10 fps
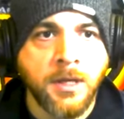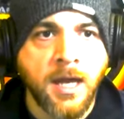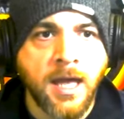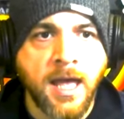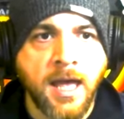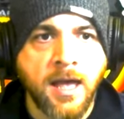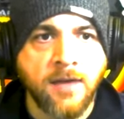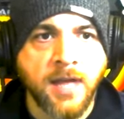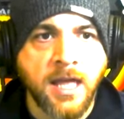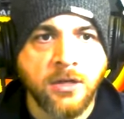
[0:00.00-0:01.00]
I have
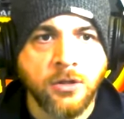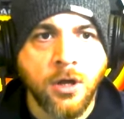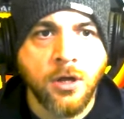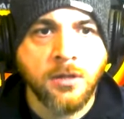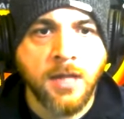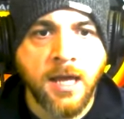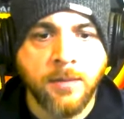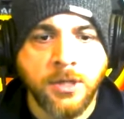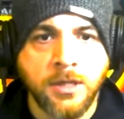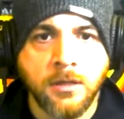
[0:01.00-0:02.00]
Analog
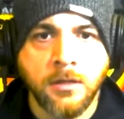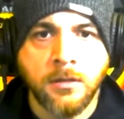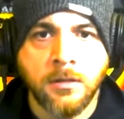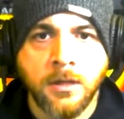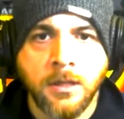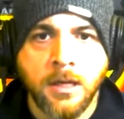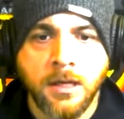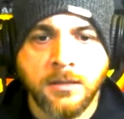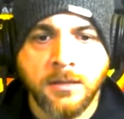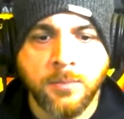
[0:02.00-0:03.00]
Lab here. I
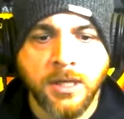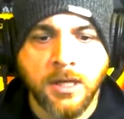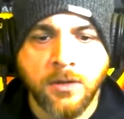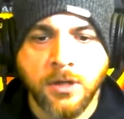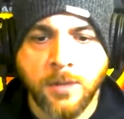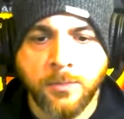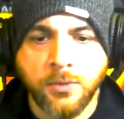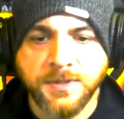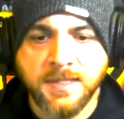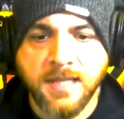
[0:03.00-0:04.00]
did pick out a couple
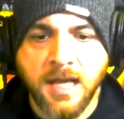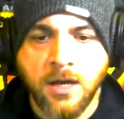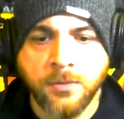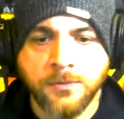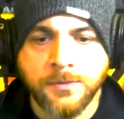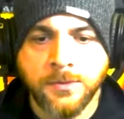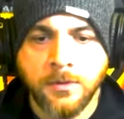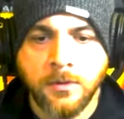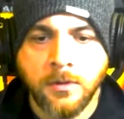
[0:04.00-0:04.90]
sounds.